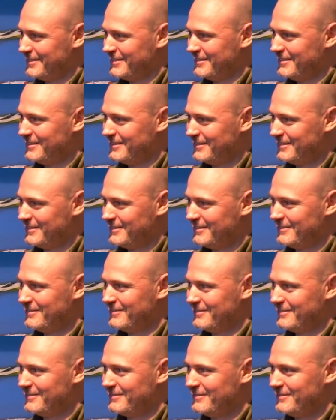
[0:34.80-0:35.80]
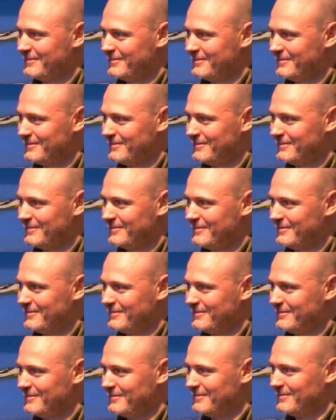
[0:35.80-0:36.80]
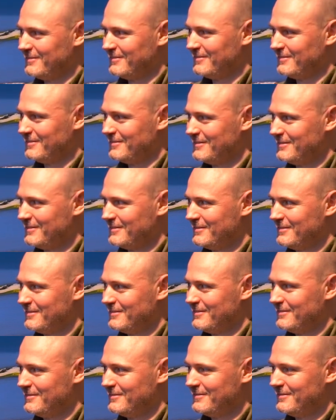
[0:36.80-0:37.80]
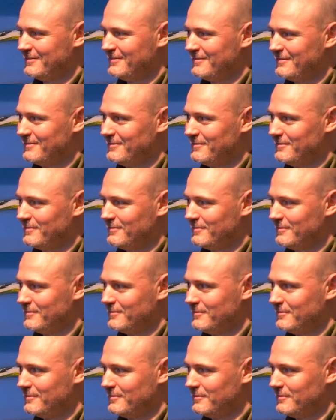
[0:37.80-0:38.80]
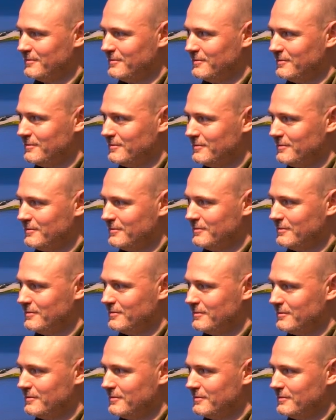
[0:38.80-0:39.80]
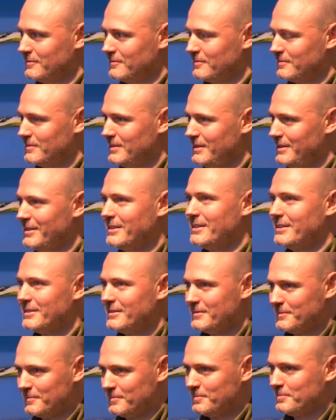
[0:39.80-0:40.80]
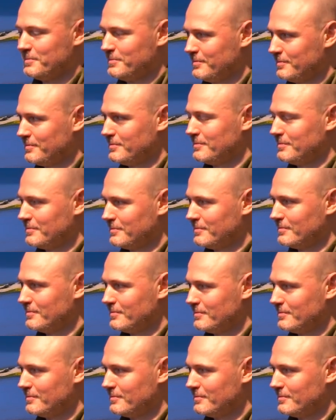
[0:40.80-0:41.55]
This person isn't speaking.